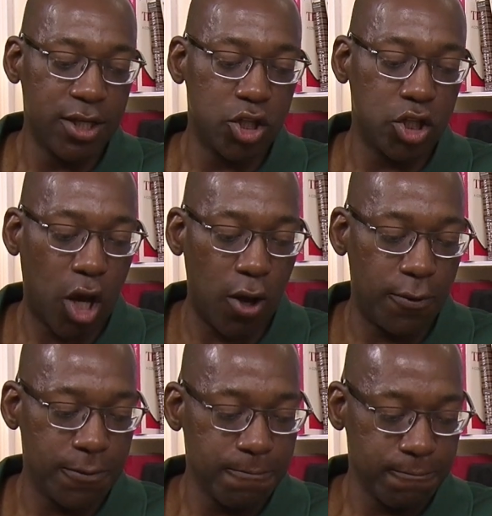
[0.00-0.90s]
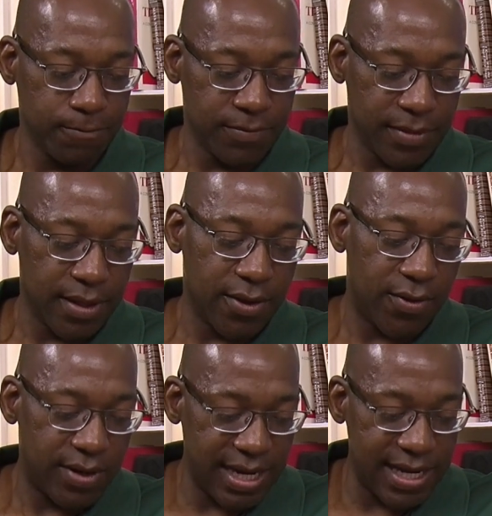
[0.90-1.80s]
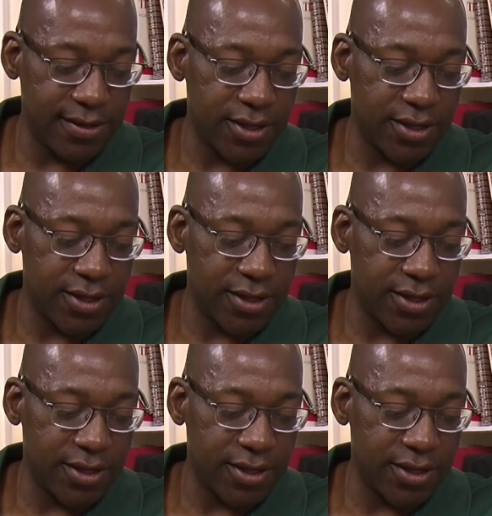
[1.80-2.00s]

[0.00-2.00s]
So going in,